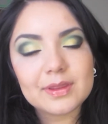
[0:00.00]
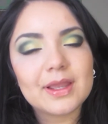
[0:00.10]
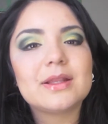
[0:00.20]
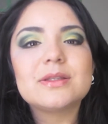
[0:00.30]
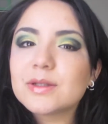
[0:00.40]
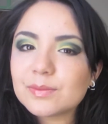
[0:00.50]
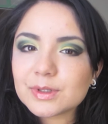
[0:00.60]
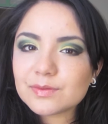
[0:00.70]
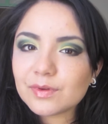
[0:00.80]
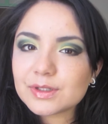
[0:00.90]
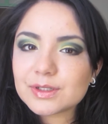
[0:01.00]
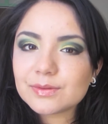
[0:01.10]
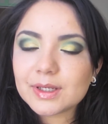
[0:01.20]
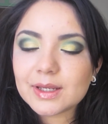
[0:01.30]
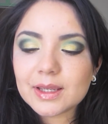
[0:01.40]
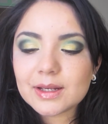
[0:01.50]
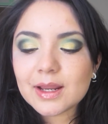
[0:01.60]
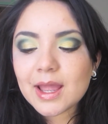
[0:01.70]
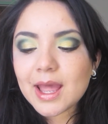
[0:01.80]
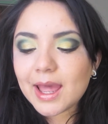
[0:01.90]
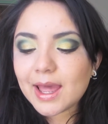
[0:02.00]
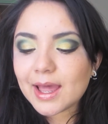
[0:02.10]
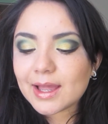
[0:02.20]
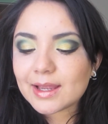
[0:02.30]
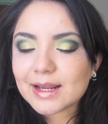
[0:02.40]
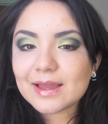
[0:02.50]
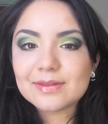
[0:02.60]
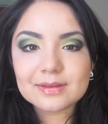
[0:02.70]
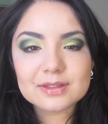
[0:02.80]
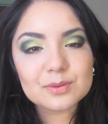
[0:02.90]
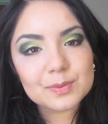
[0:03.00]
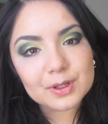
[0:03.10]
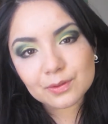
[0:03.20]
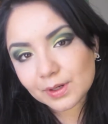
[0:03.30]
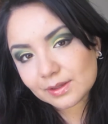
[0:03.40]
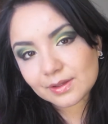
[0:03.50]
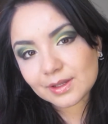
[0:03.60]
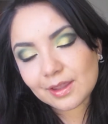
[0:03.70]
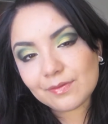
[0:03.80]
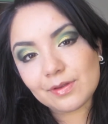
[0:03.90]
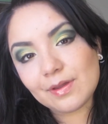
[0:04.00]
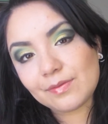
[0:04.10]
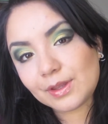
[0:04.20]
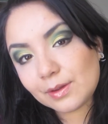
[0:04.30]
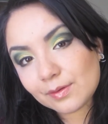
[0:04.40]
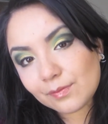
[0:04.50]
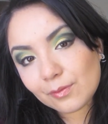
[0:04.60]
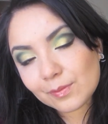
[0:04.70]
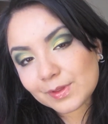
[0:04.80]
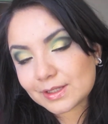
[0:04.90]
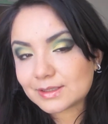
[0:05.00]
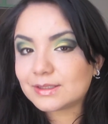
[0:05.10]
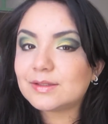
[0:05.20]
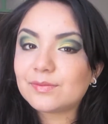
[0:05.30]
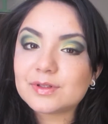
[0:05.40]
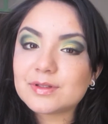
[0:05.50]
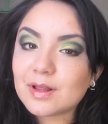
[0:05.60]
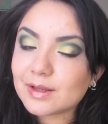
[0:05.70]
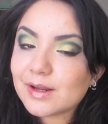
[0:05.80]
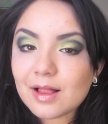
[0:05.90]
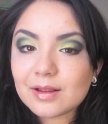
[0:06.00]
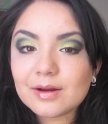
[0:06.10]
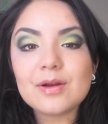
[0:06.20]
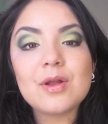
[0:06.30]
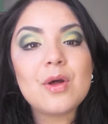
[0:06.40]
I had so much fun doing it, and I think this will be a great look if you have a uniform that consists of one solid color,